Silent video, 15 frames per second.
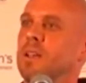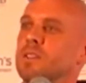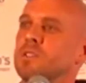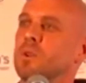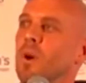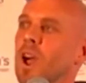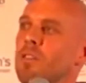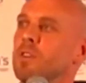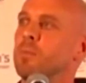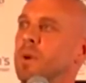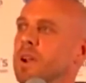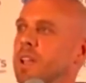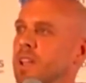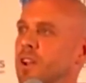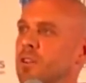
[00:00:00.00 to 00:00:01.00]
So
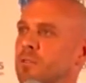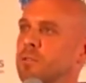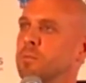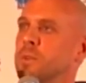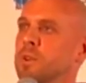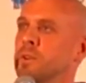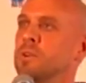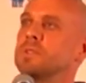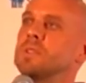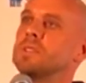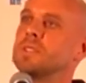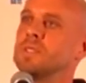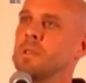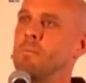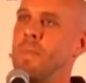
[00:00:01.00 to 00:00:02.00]
everybody here, from the
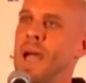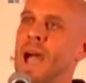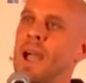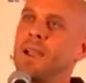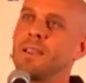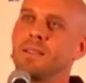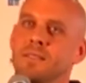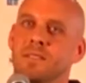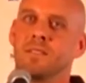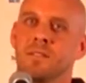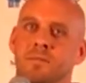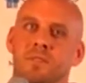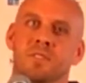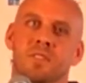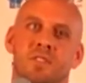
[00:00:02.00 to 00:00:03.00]
nurses in the back to the
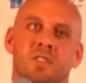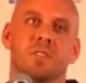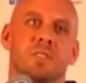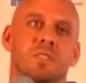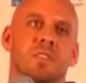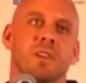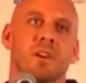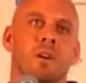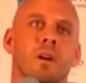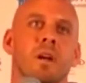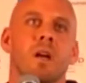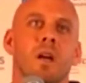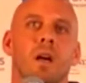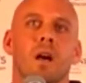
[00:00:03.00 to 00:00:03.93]
physicians here,